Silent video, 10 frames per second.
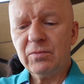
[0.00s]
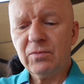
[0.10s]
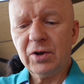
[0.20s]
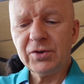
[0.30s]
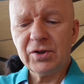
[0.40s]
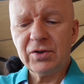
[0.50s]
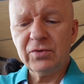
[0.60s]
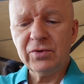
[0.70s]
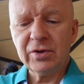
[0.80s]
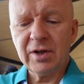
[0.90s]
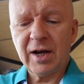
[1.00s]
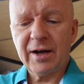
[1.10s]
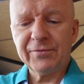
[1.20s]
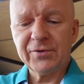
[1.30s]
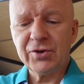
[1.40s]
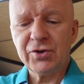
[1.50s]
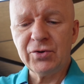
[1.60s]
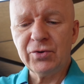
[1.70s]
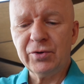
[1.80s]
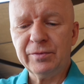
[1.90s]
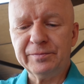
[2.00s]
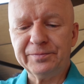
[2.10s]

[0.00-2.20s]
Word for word: what do you love to do